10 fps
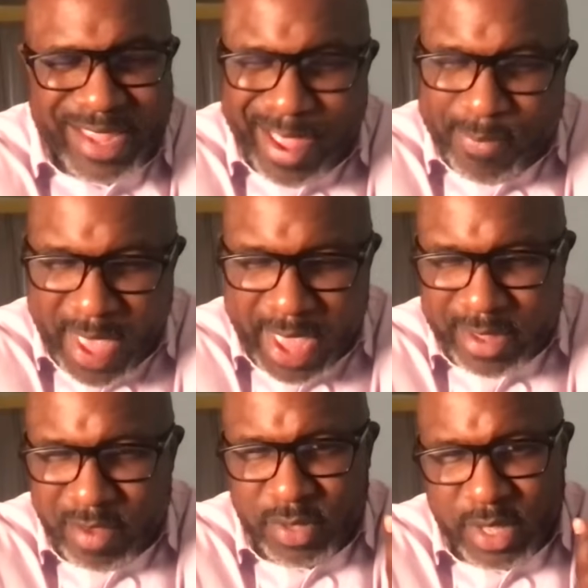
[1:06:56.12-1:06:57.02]
AIPAC and
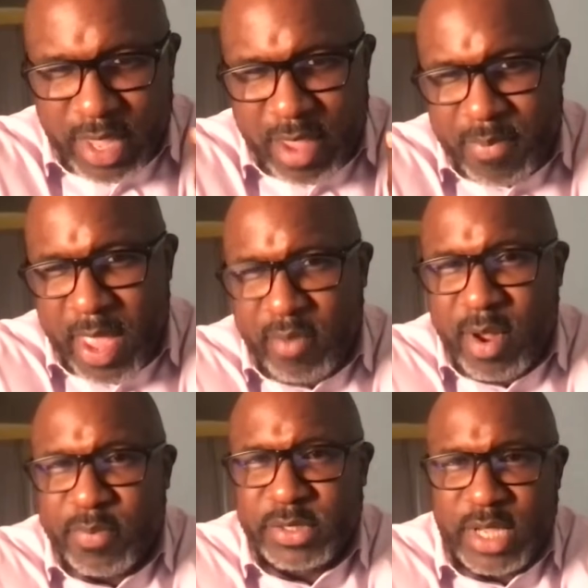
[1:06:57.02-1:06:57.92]
everything AIPAC
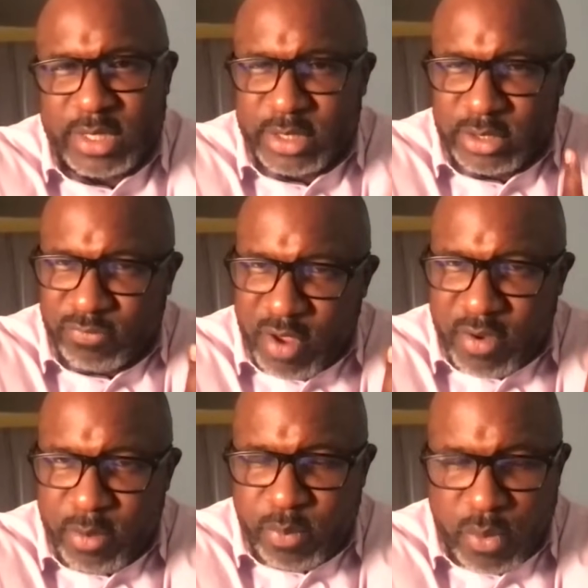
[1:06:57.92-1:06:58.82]
represents. This is a
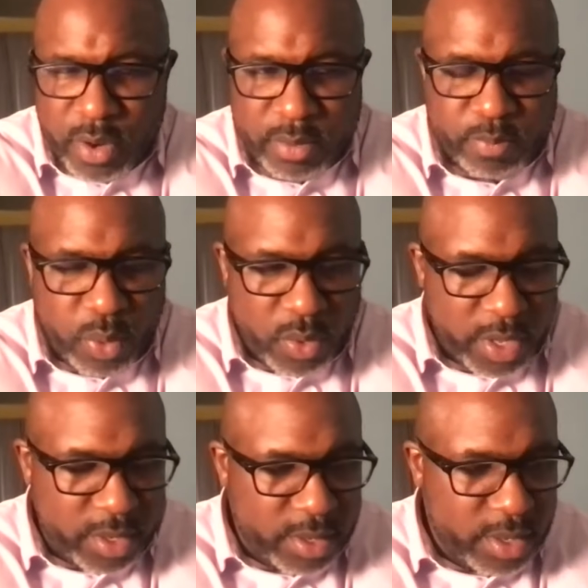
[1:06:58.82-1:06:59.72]
very important
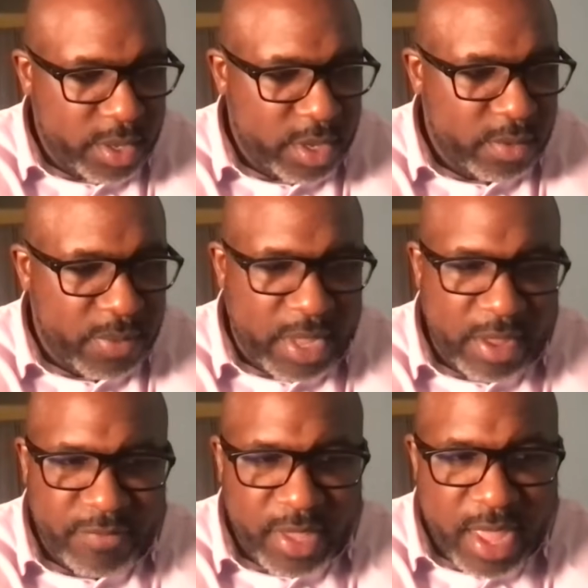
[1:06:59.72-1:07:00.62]
point
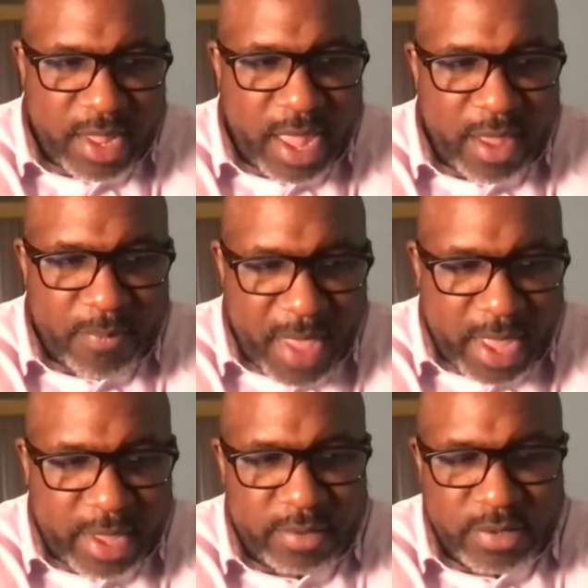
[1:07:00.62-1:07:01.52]
because, again,
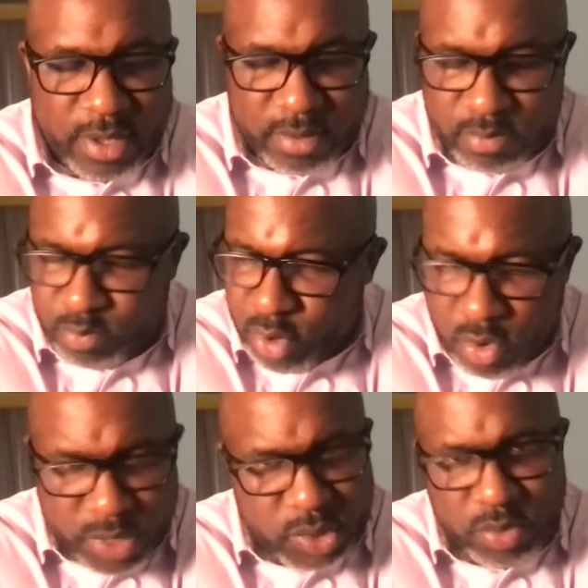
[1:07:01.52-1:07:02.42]
AIPAC is a
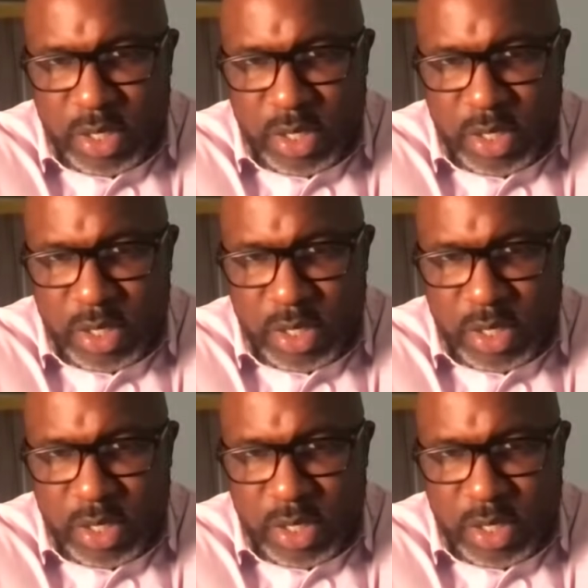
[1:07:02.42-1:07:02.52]
pro-Israel